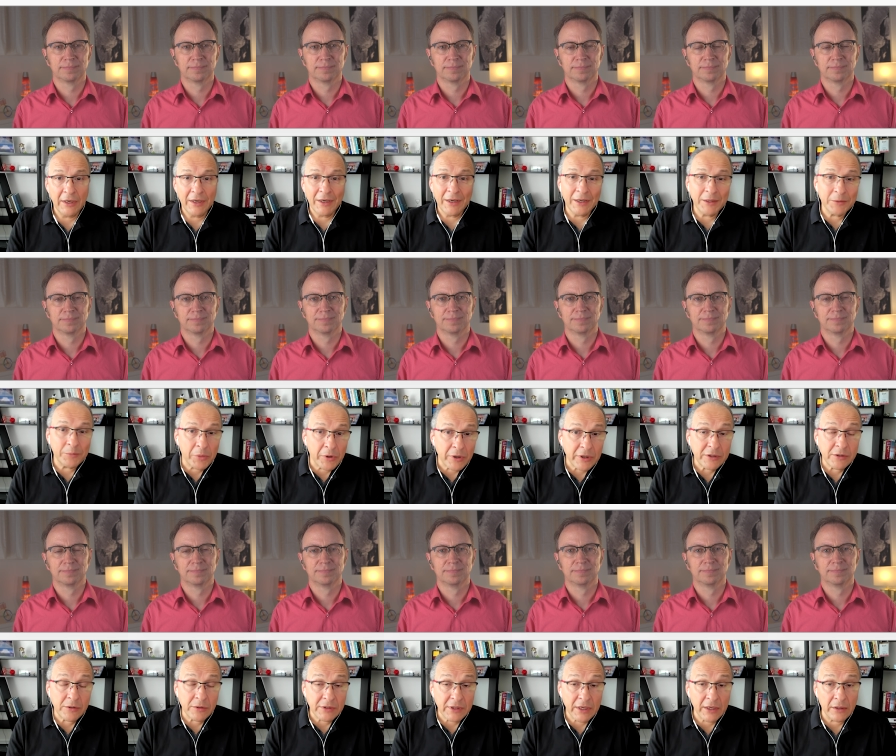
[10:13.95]
Speaker 1: It brings
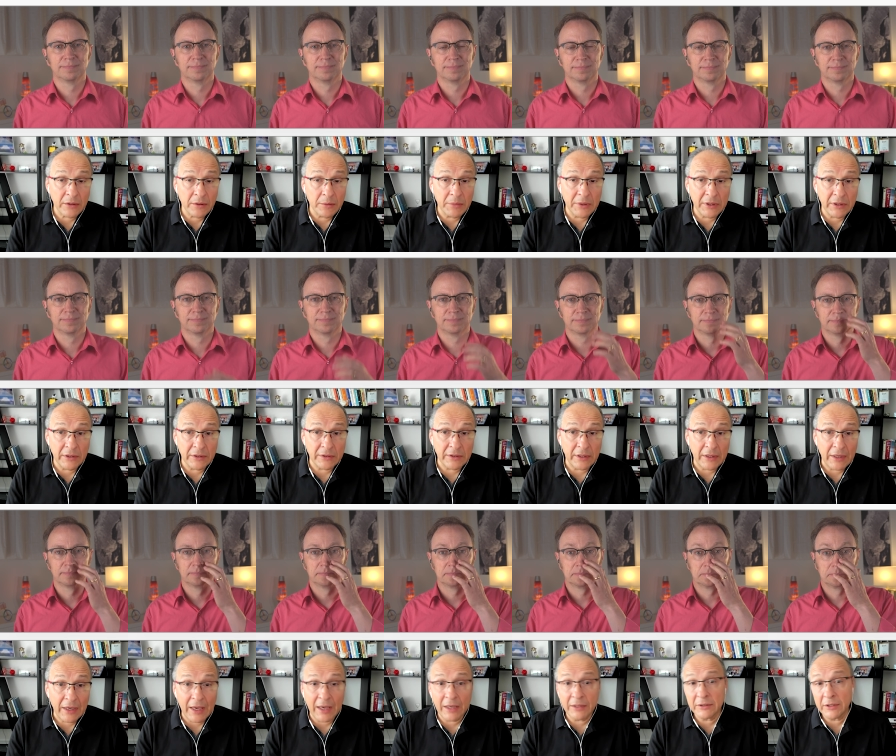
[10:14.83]
you scalability
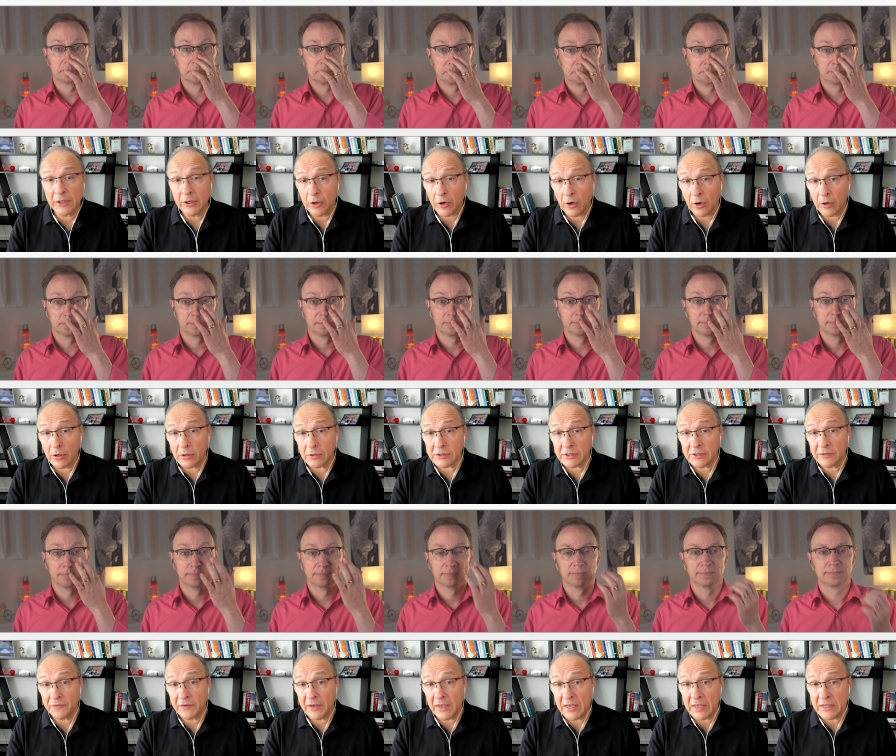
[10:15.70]
at the cost
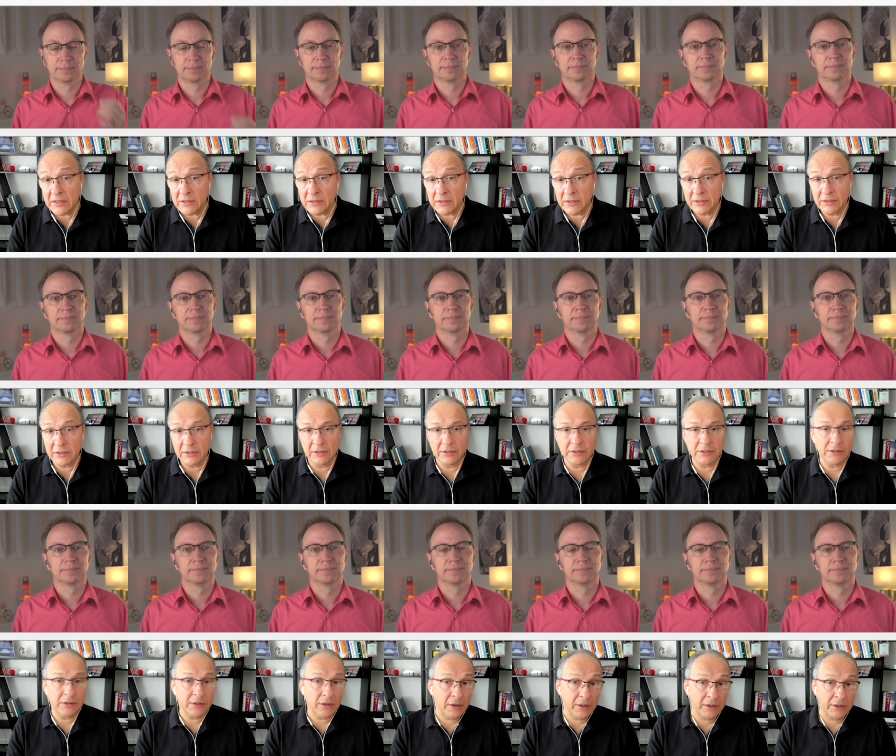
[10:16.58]
of instances
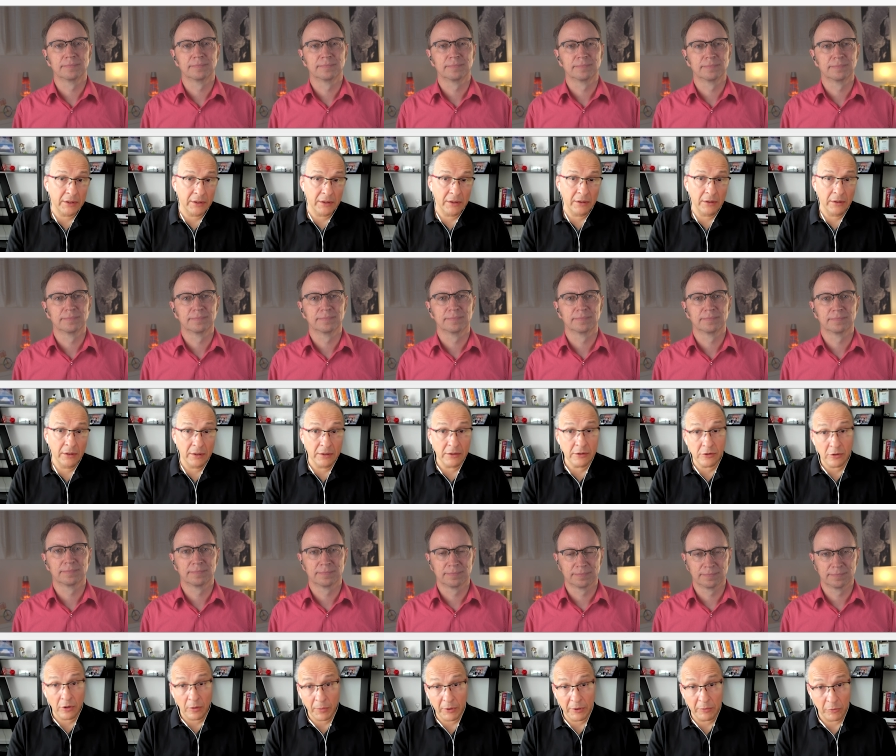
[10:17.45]
starting and
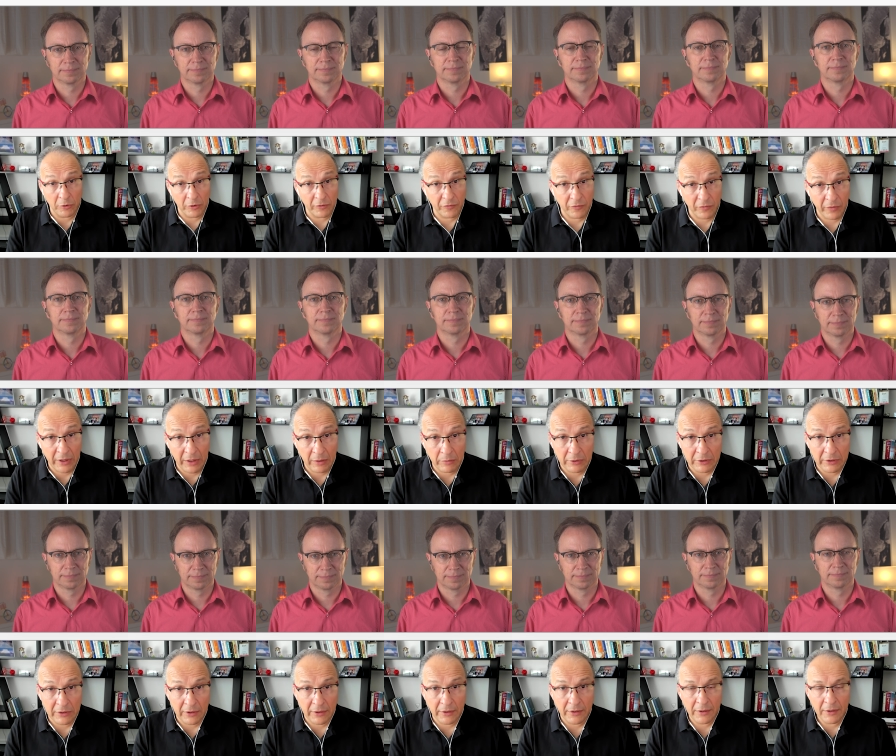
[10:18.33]
stopping more
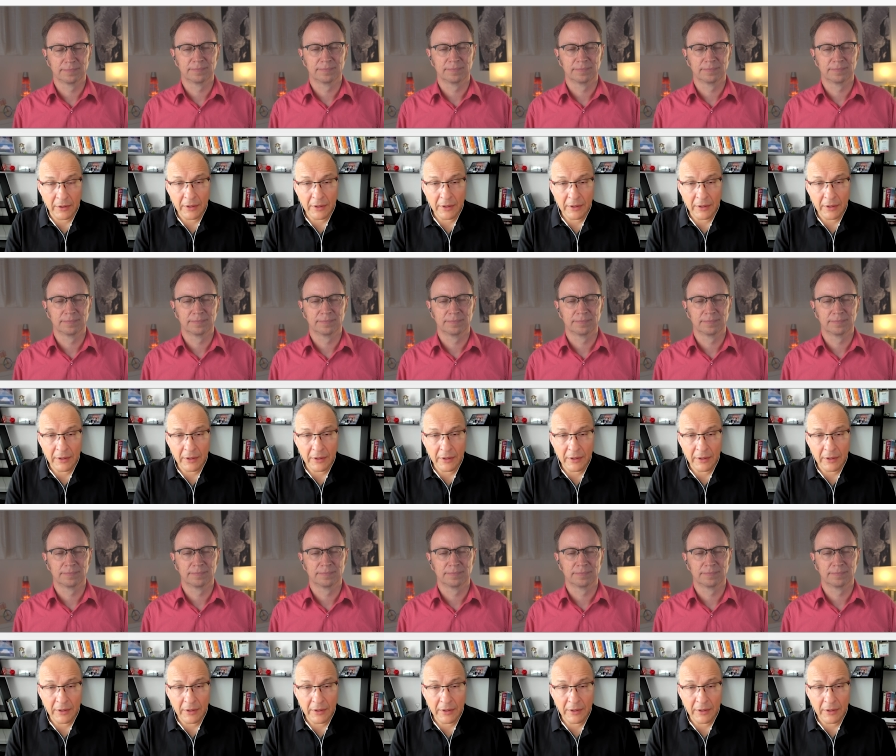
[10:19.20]
frequently.